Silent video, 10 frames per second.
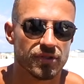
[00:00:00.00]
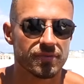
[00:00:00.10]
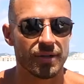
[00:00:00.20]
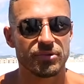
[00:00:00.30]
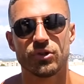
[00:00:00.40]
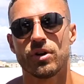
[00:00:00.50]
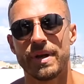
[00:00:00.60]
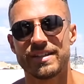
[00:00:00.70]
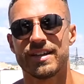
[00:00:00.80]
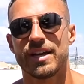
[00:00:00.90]
Sometimes you've got to
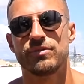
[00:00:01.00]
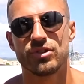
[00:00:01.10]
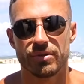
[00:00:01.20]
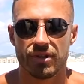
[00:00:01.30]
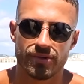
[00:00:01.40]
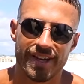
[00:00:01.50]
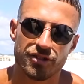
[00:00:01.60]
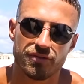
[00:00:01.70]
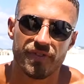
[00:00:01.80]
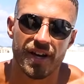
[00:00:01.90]
make time for doing those
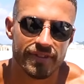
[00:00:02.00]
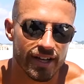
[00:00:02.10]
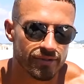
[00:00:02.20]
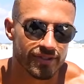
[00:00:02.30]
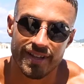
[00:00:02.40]
extra 5,000,